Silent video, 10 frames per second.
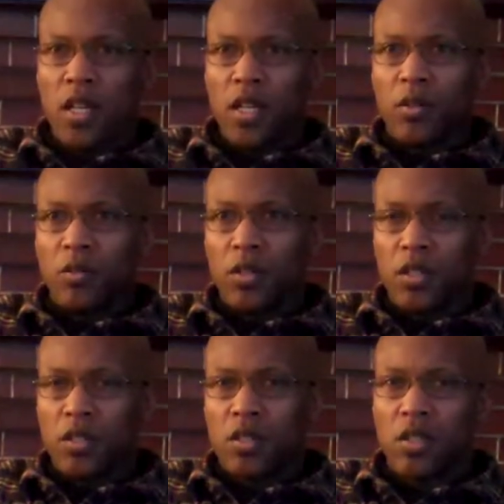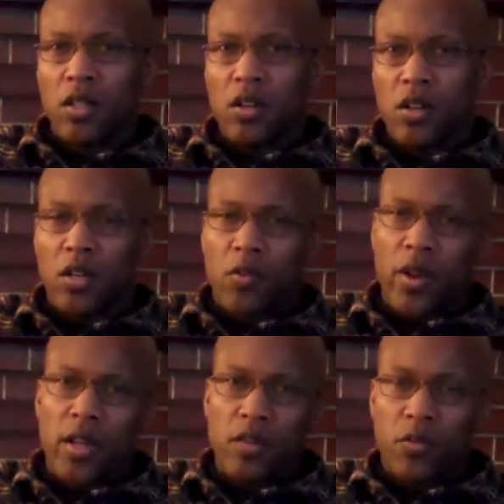It was on a
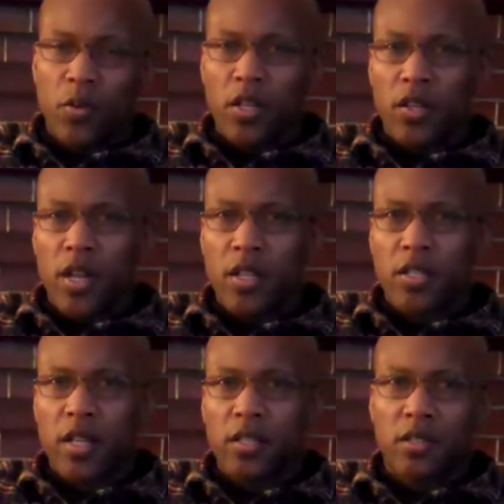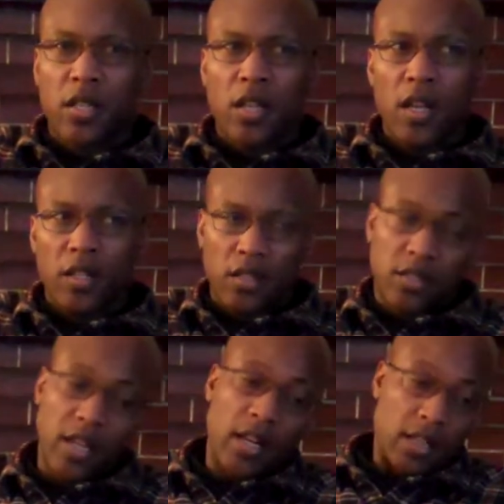grade of what the United States
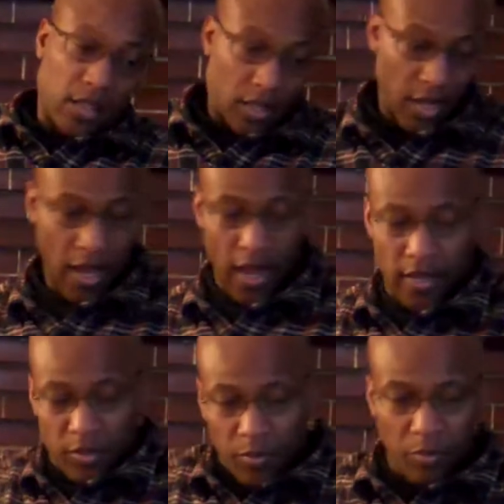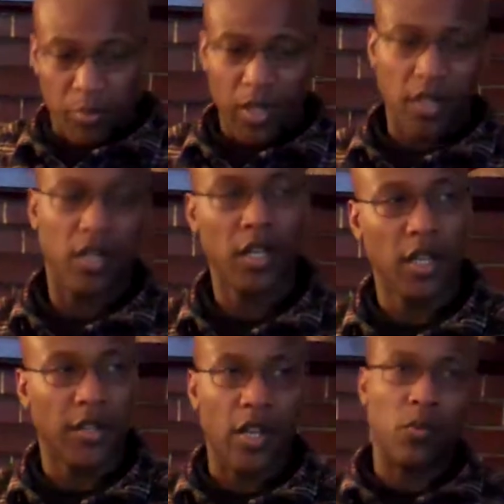has, but
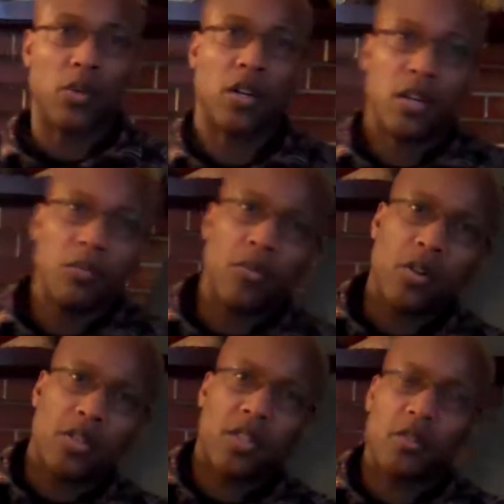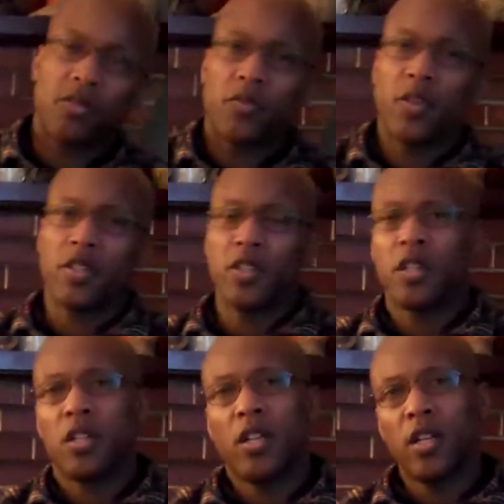they were more
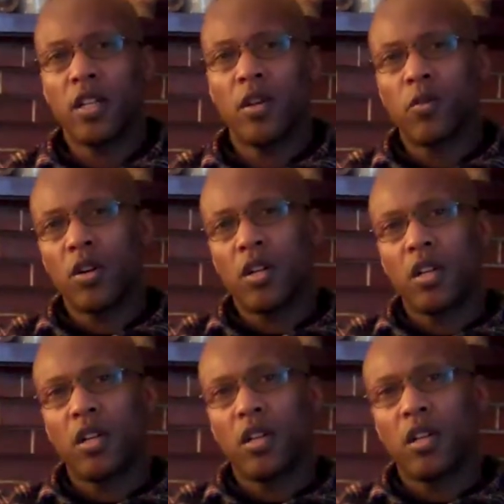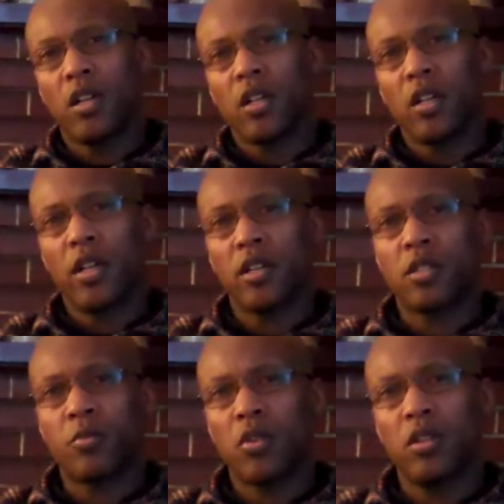self-sufficient and they weren't near as
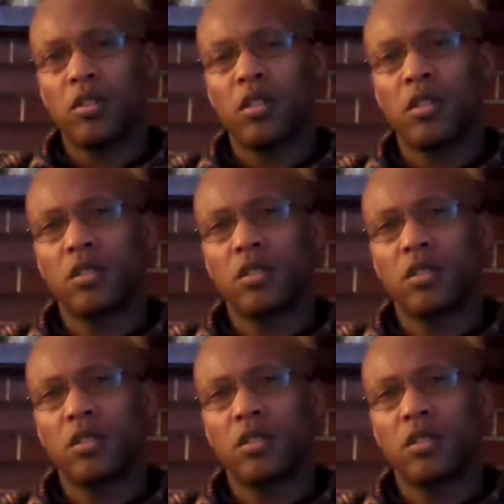spoiled.